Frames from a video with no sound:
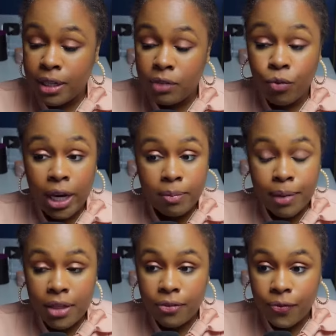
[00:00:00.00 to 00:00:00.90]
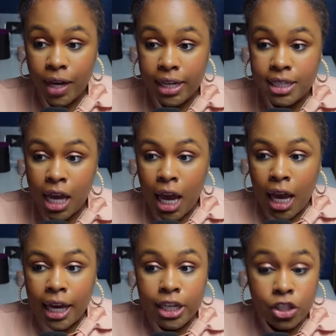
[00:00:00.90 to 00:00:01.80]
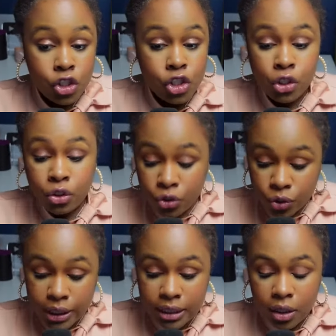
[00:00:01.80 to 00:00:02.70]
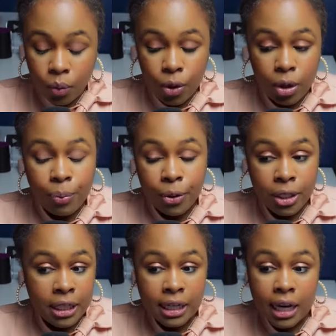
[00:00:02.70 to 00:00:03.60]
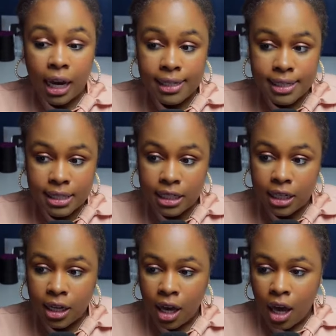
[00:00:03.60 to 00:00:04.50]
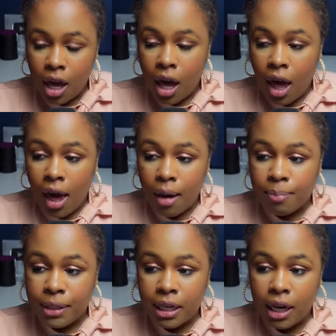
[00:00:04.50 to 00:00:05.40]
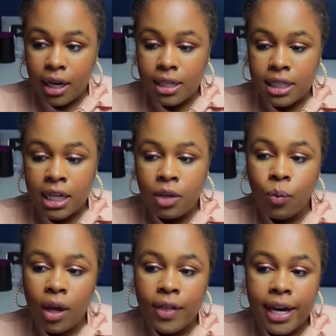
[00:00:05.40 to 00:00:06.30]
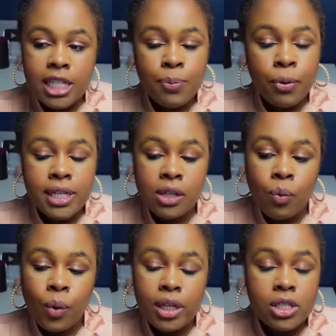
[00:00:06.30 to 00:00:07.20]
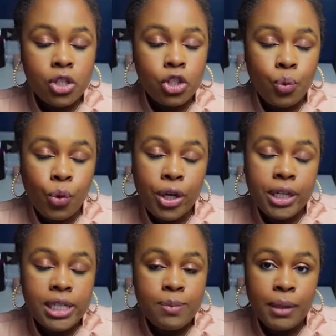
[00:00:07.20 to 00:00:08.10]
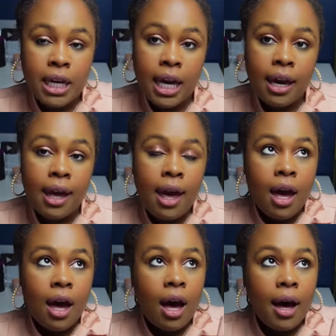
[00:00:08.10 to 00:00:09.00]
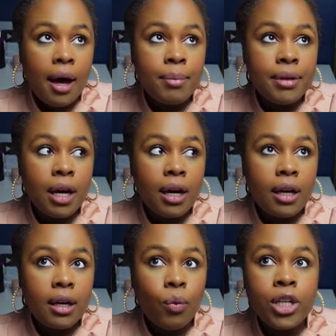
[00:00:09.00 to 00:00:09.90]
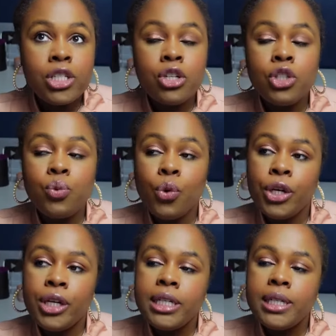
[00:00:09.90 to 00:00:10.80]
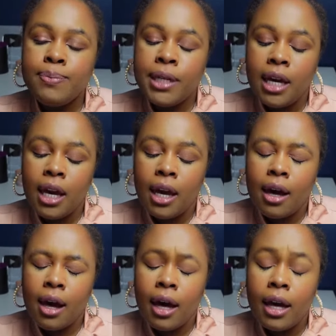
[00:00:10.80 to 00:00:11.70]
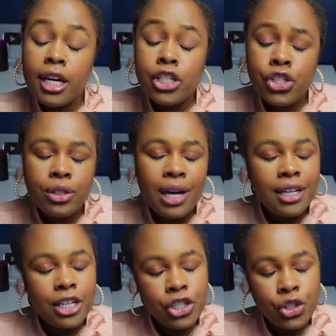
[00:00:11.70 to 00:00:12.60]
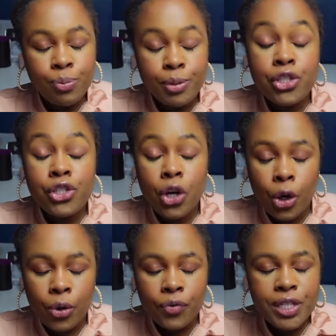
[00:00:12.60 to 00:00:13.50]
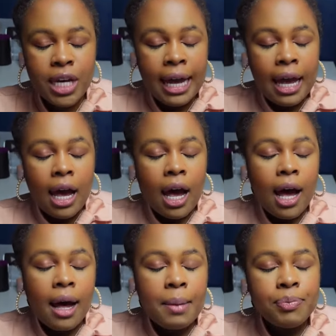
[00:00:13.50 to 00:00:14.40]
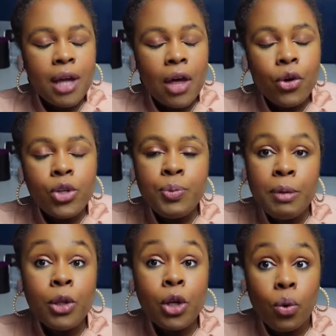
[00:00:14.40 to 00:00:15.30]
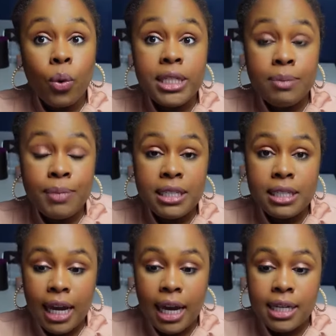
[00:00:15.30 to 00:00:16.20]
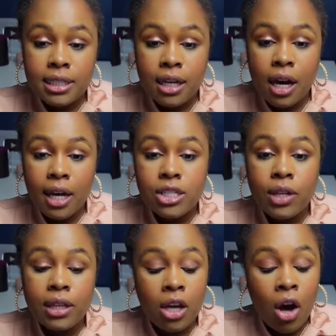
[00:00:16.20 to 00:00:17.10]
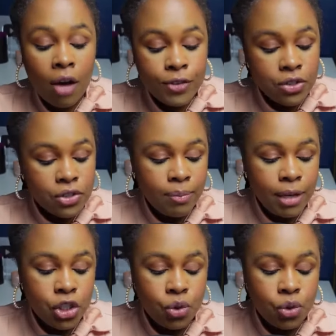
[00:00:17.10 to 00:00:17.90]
raided by the feds. His children were put in custody um, because anyone that is present when a search warrant is being um, uh, when a search warrant is being uh, issued, not issued, but served, um, those people are going to be detained uh, so that the officers can make sure